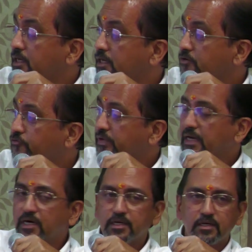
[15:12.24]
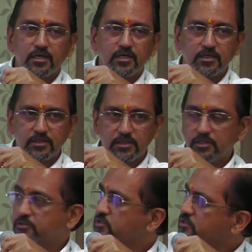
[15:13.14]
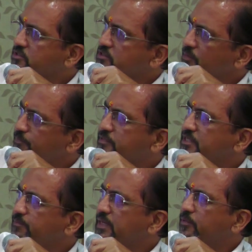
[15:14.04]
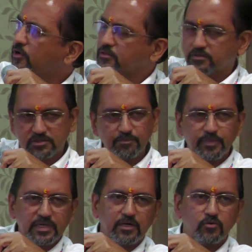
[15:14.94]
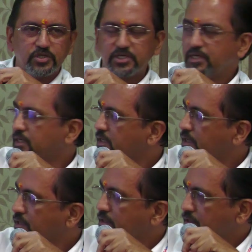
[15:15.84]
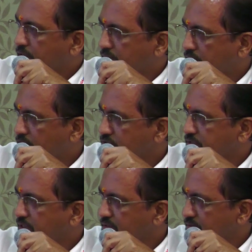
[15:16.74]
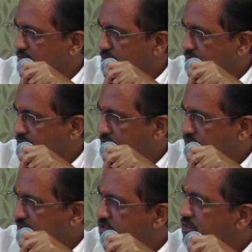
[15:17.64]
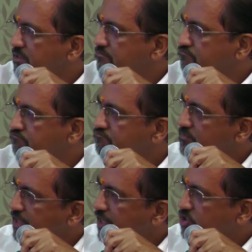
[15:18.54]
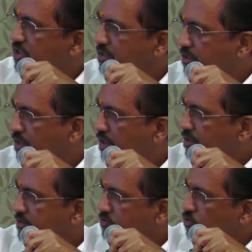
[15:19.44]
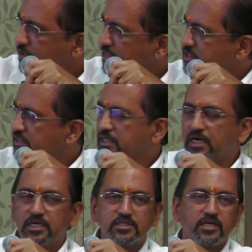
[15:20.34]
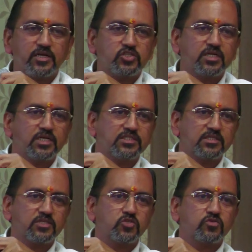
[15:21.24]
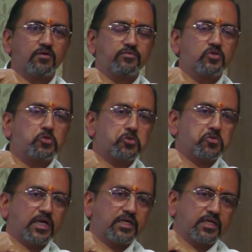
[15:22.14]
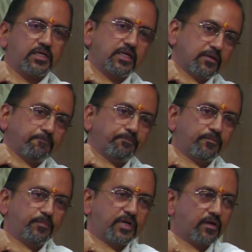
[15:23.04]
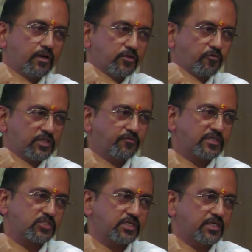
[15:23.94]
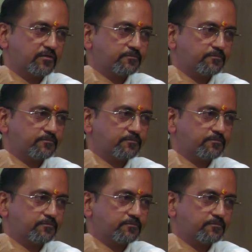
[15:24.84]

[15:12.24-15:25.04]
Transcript: if we are, simply because simple calculation on GHG reduction, the total CR generation is in the tune of 290 for the first year.